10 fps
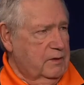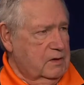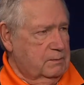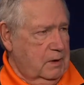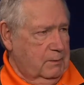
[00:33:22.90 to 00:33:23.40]
of
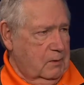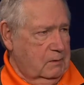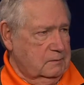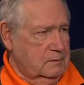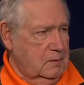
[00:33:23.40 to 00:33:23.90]
these
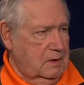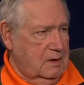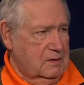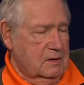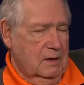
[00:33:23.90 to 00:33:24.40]
people
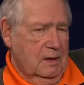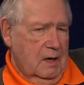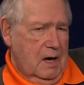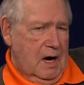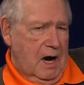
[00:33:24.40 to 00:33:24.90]
because
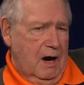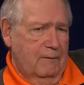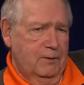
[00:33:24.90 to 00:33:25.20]
our